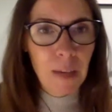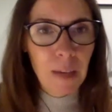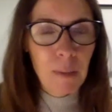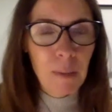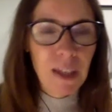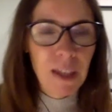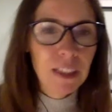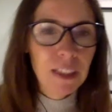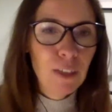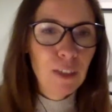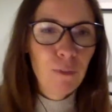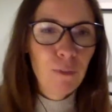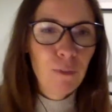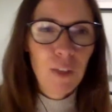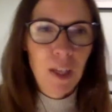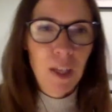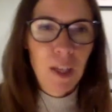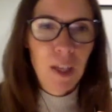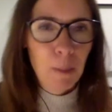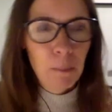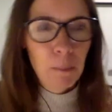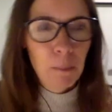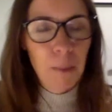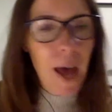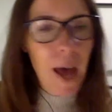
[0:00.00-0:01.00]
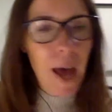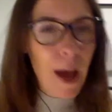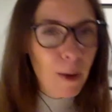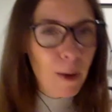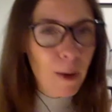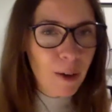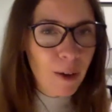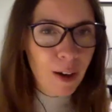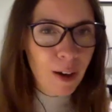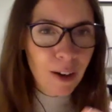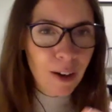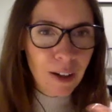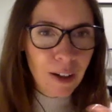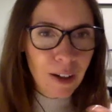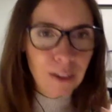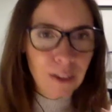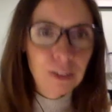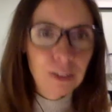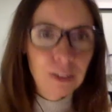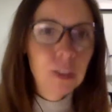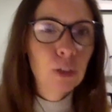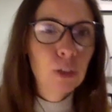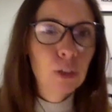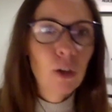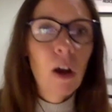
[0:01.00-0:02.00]
makes you feel empowered and
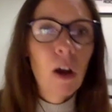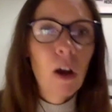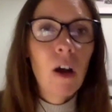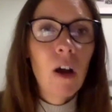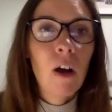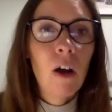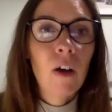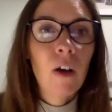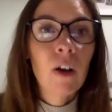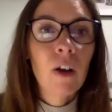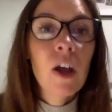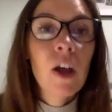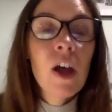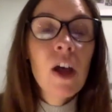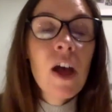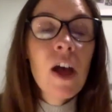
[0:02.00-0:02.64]
strong